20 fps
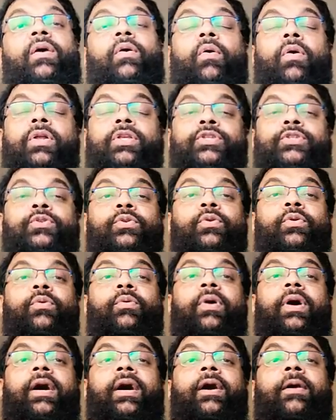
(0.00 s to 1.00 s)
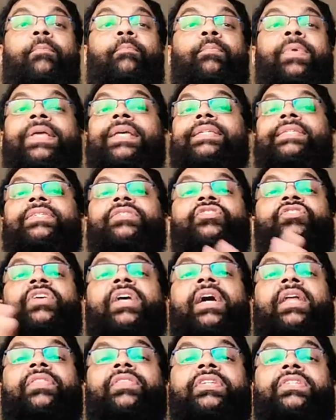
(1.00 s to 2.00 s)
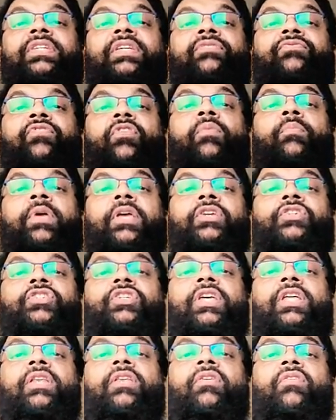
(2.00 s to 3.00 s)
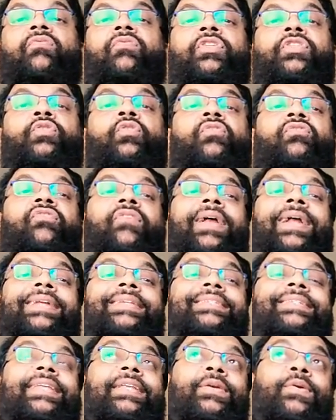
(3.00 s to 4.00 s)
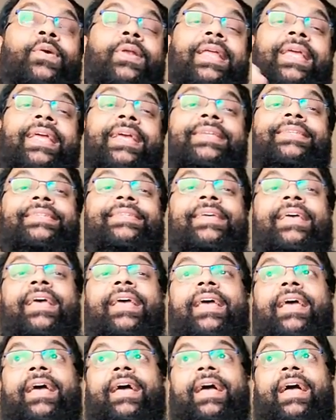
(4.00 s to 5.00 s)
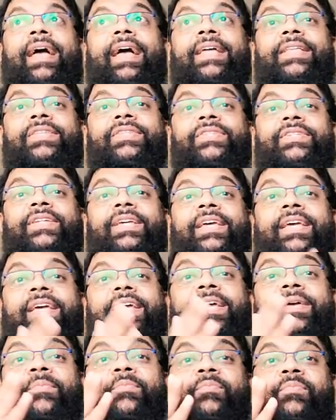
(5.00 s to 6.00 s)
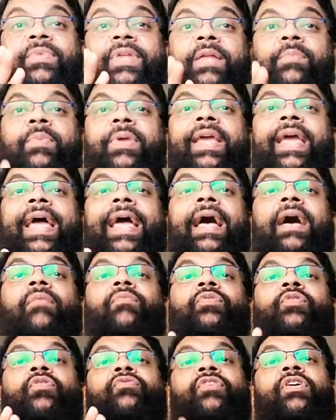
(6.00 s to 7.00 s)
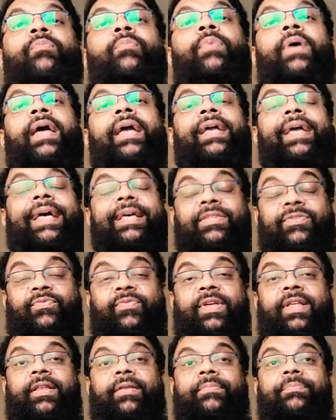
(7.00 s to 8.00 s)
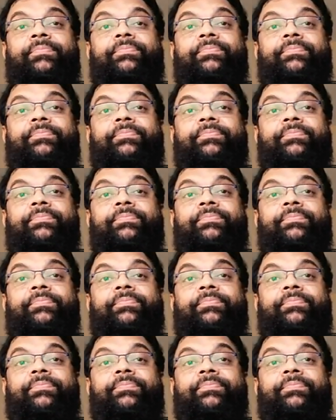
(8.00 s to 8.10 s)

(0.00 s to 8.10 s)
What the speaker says: Also, please share this information with your friends and colleagues, and let me have your feedback as well.